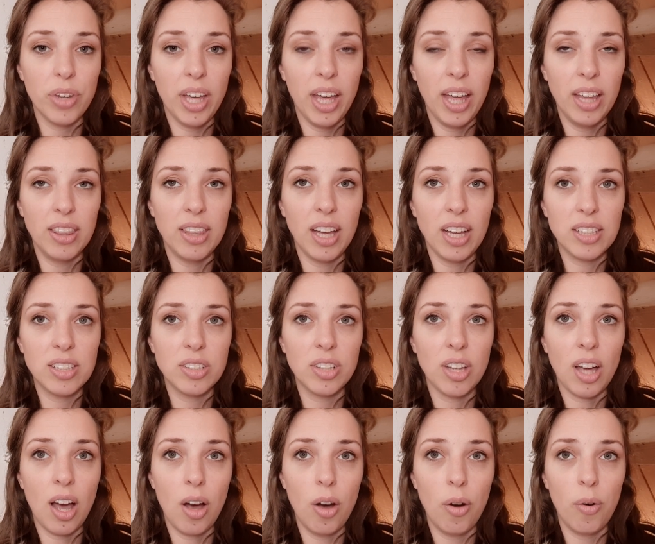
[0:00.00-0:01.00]
And that's
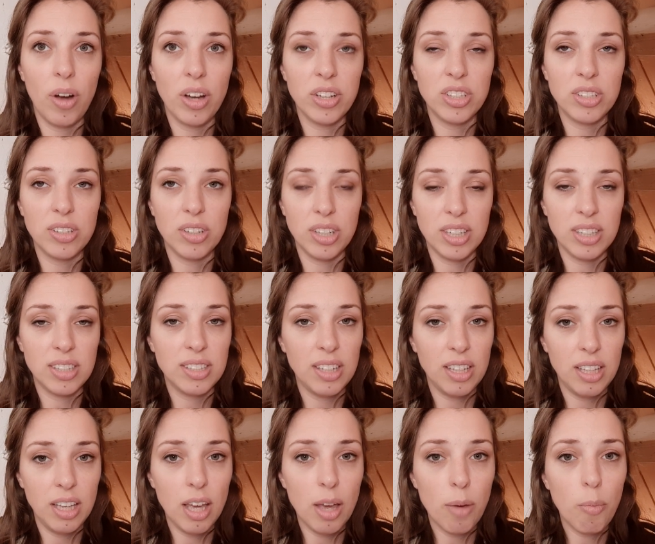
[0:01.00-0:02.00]
how I started
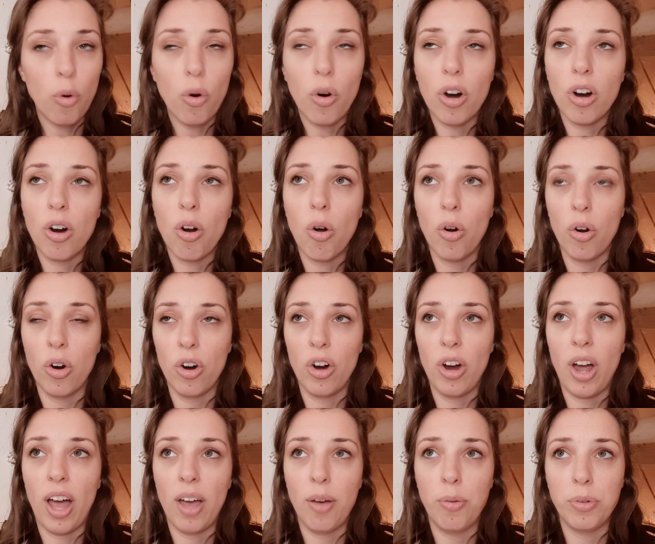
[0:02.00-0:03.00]
seeing it more,
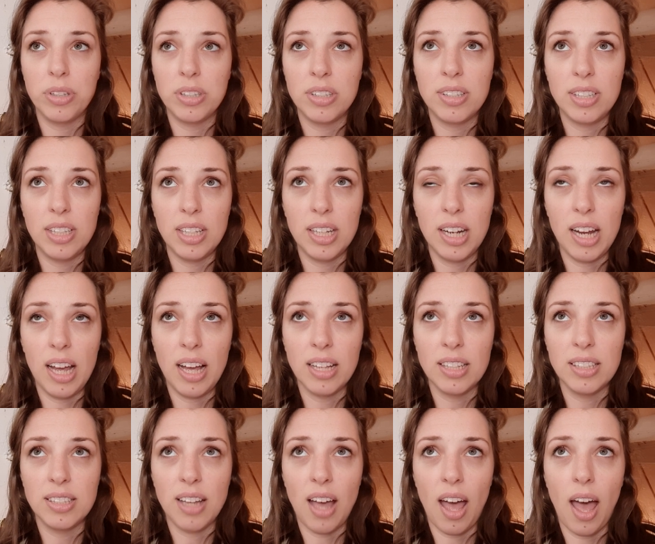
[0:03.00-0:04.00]
or I would see it
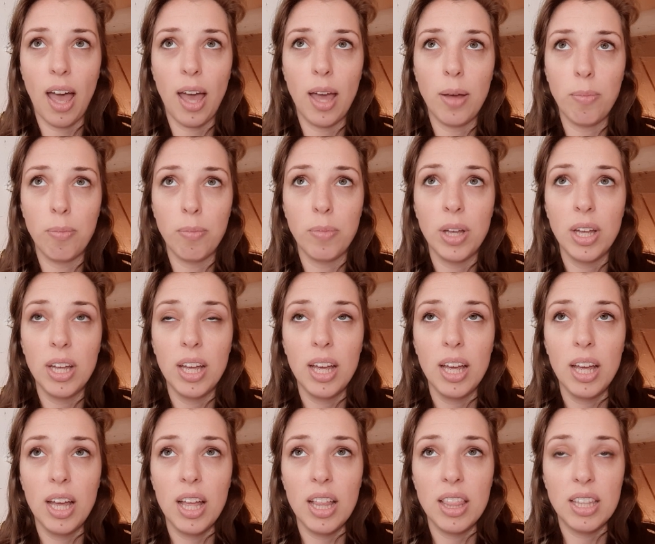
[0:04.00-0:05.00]
as I'm
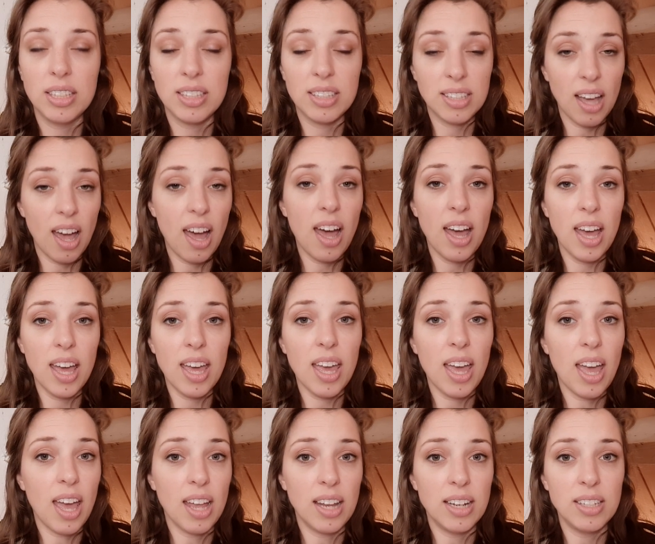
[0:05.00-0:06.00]
the sky
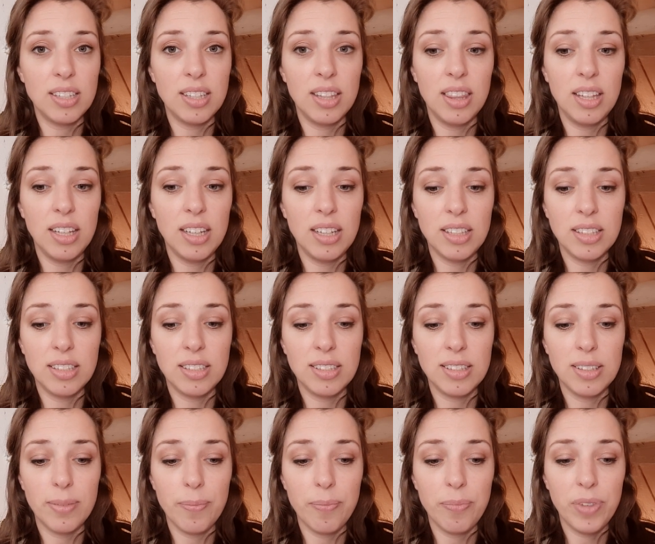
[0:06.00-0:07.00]
and
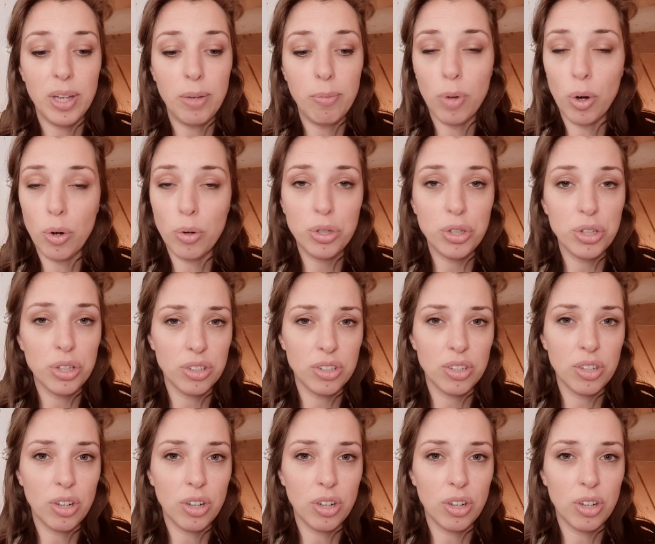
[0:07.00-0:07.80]
these emotions